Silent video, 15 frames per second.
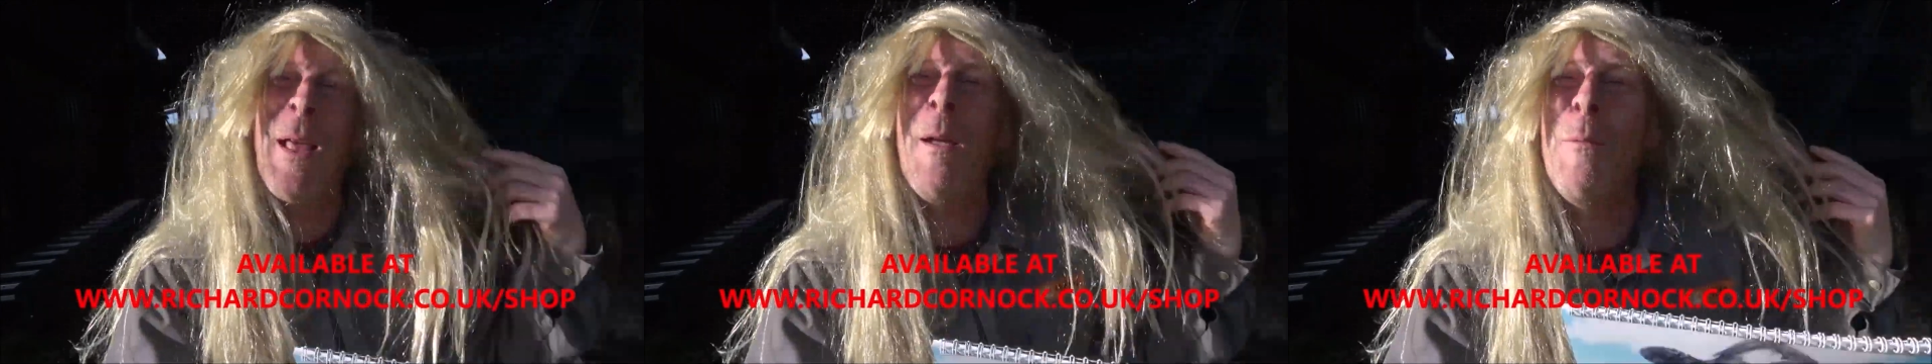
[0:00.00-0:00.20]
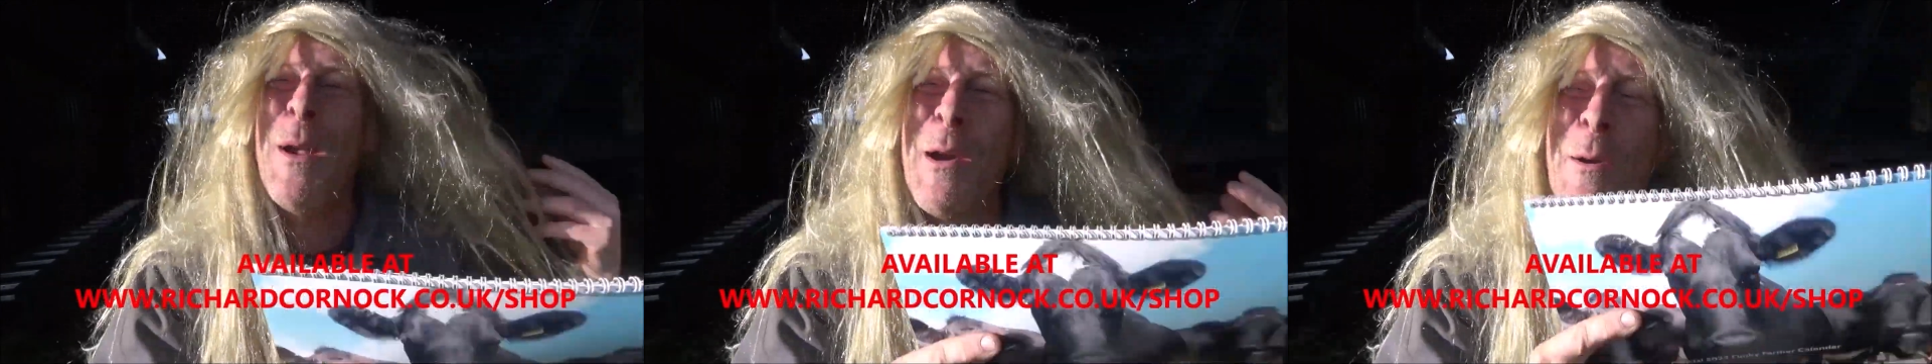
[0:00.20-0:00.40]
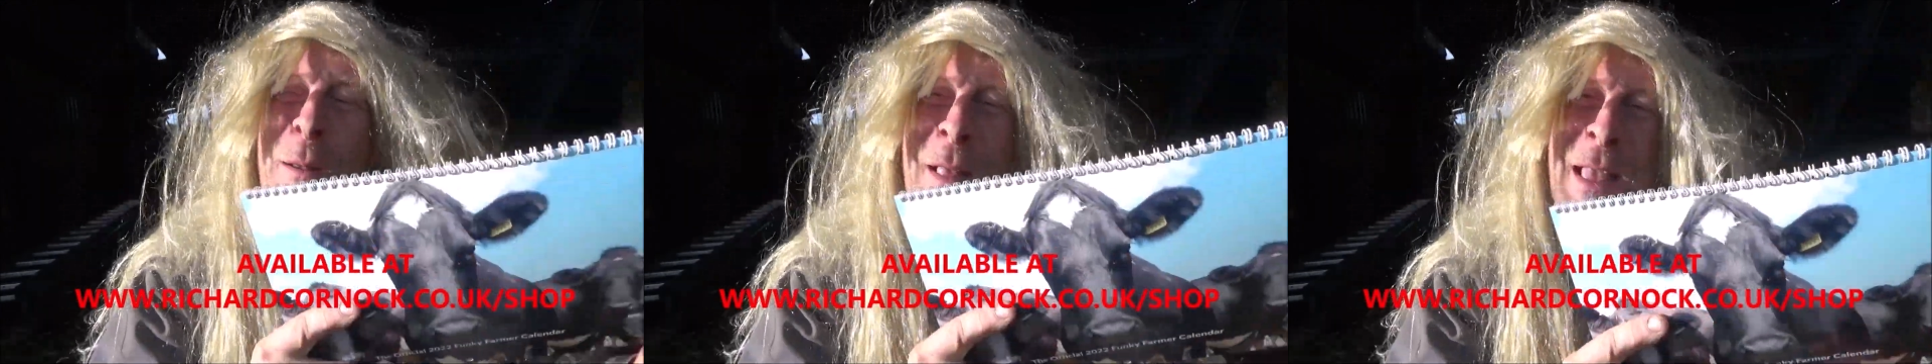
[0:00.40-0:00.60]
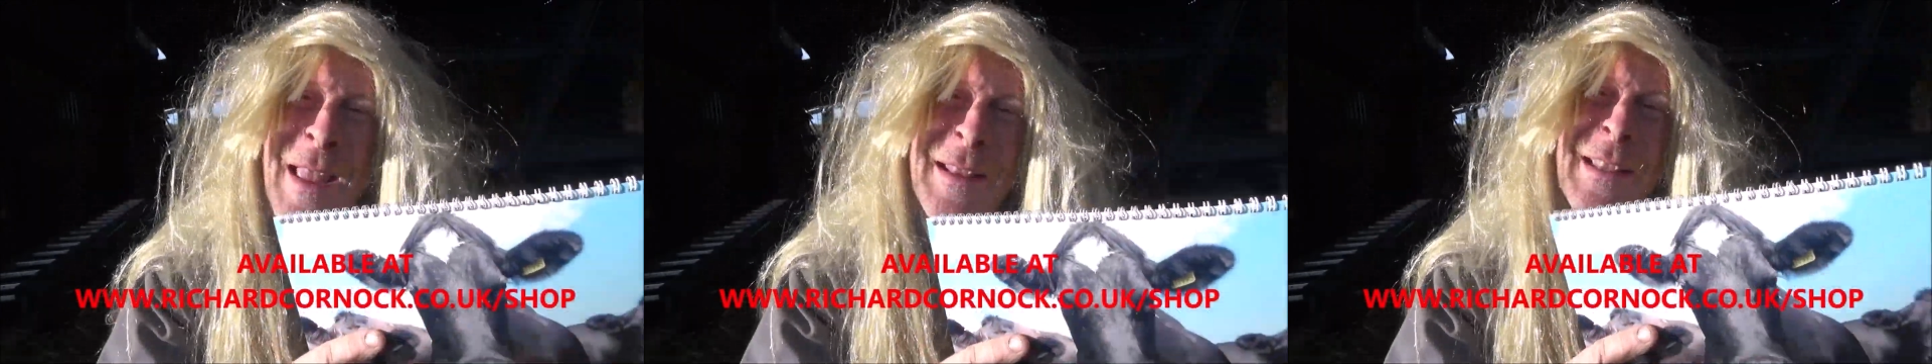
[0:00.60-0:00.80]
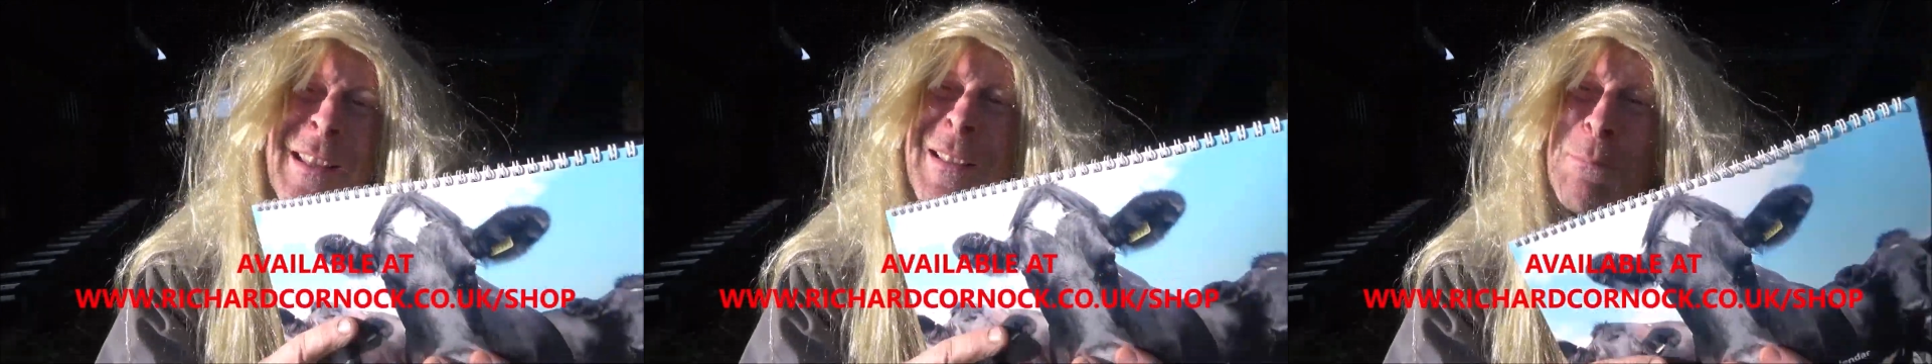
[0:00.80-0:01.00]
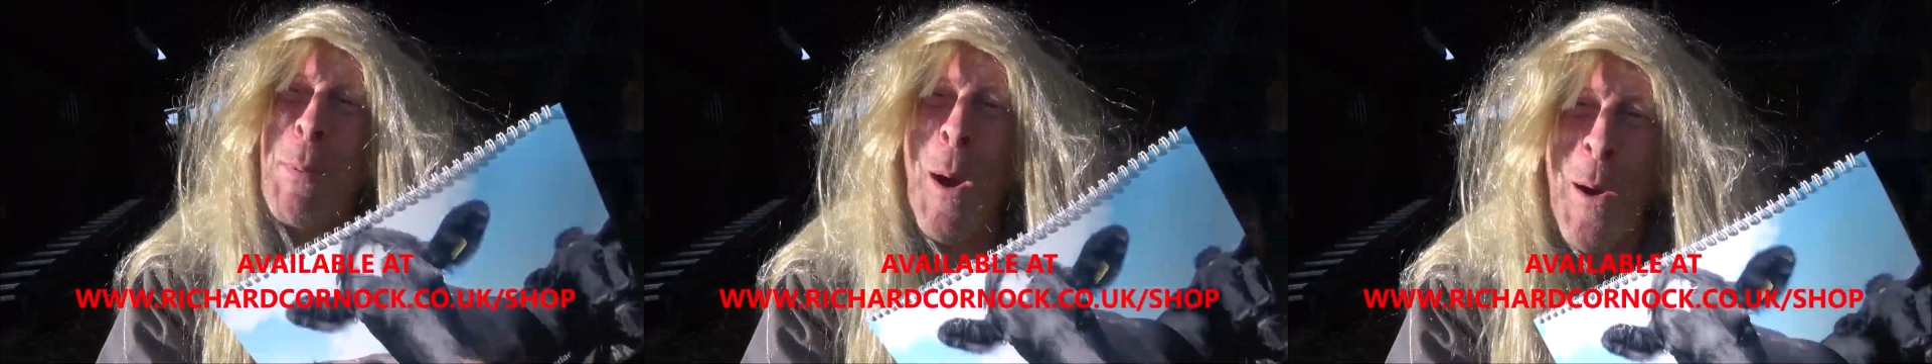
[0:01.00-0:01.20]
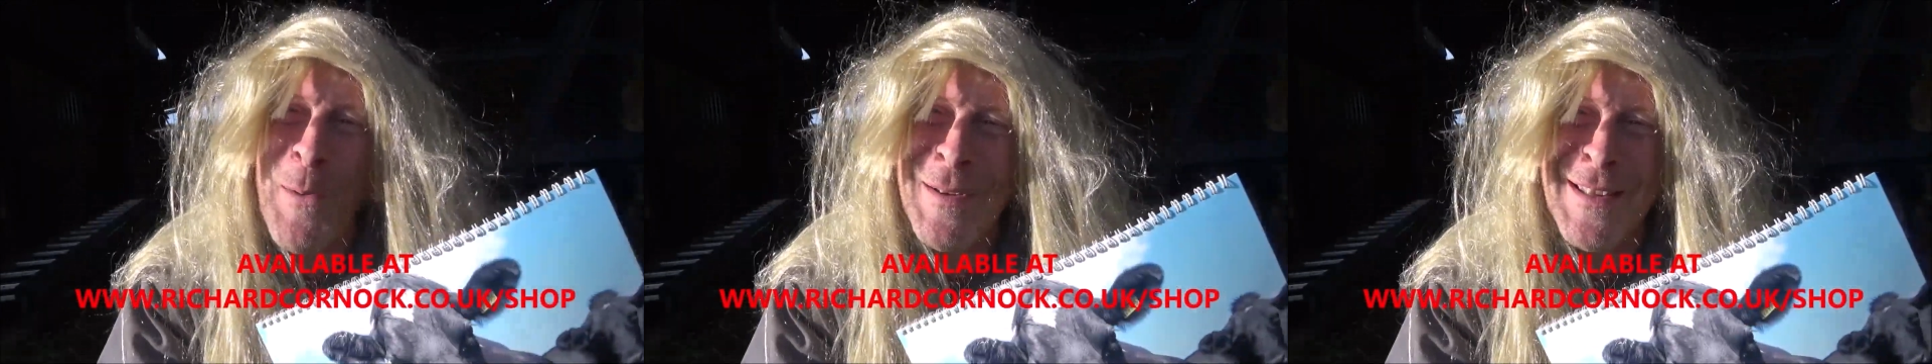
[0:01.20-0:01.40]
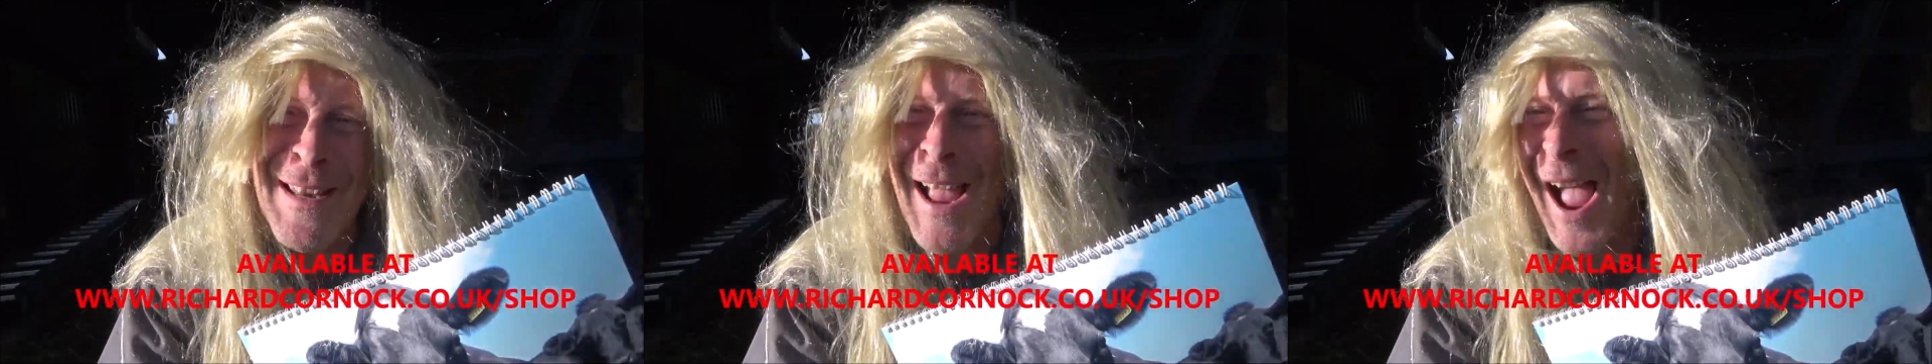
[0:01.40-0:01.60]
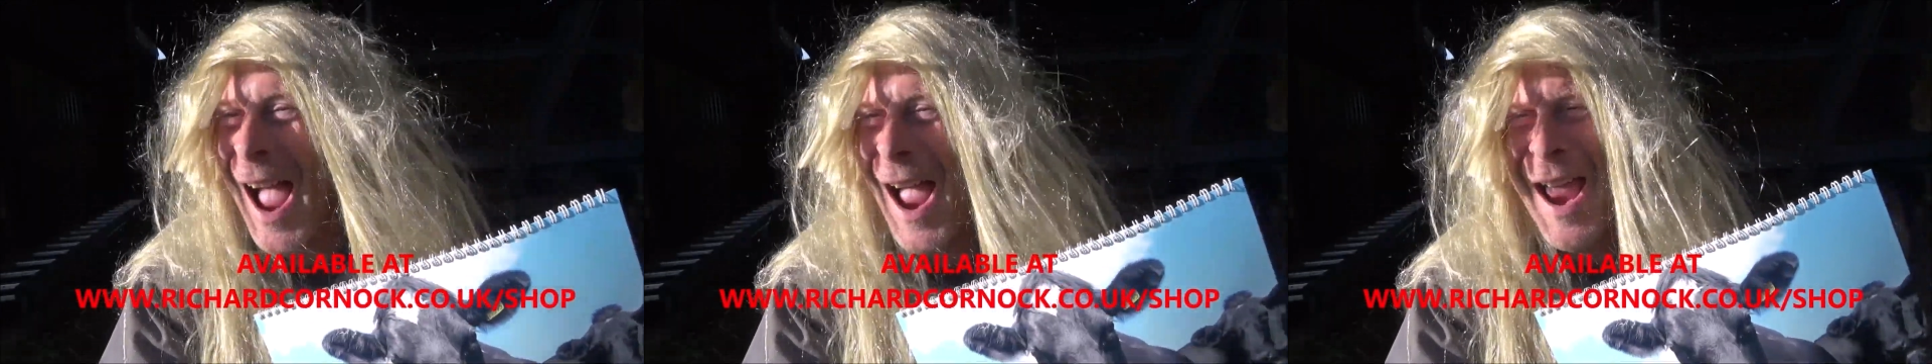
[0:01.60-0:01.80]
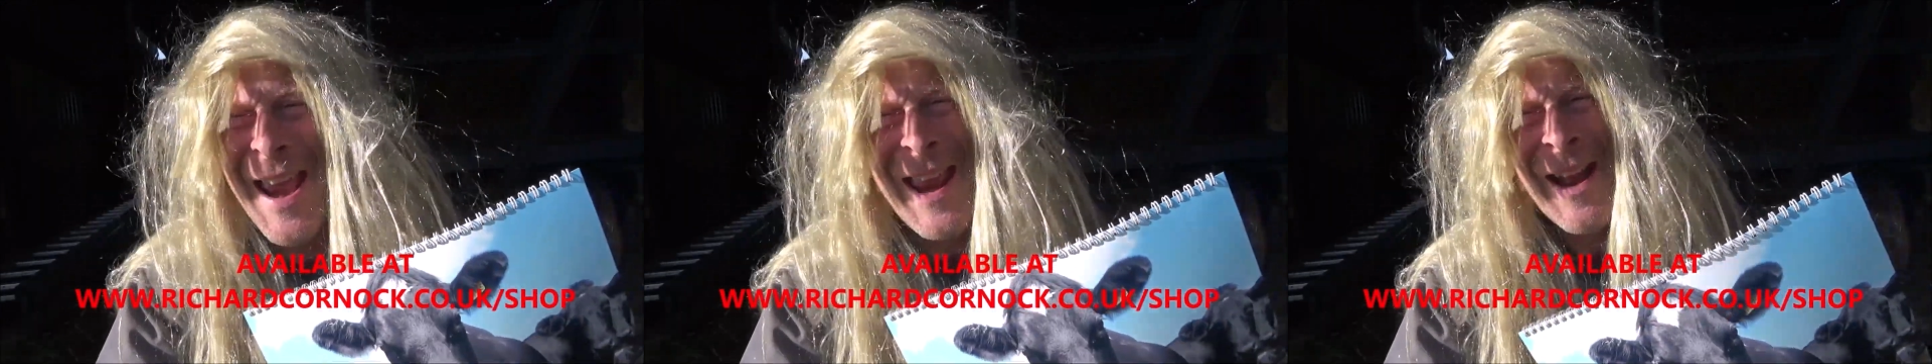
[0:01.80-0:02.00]
But I will, he does post.
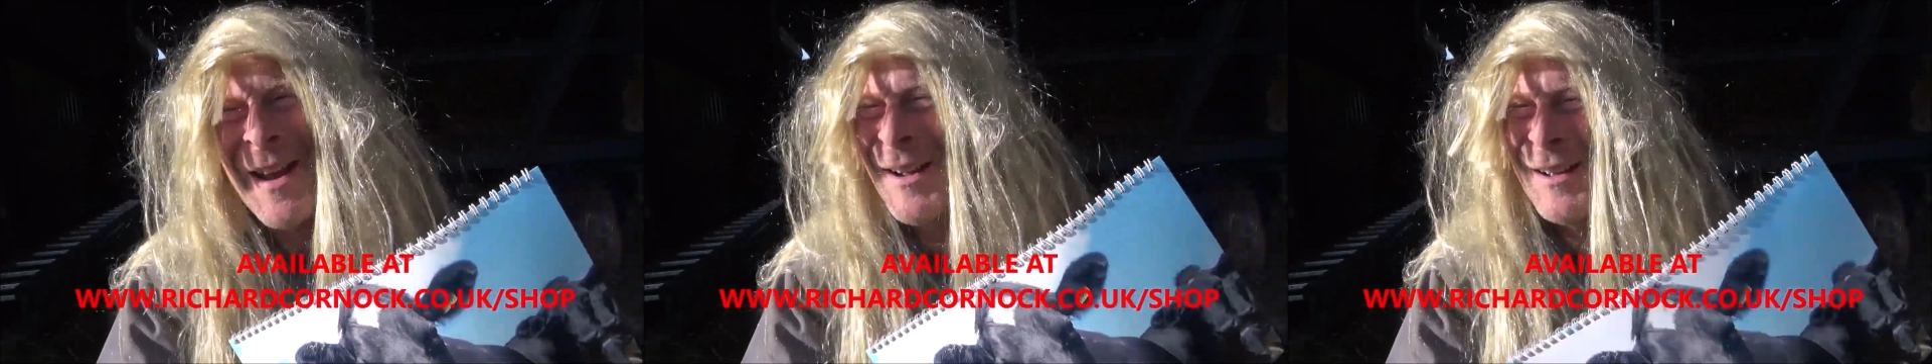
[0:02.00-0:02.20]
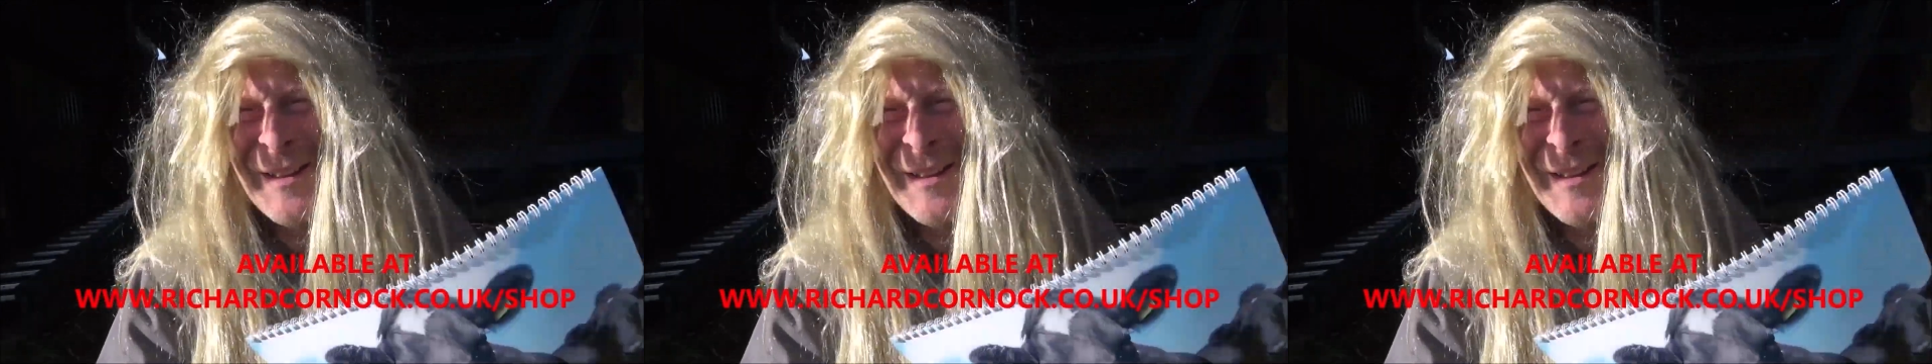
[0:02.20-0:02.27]
I,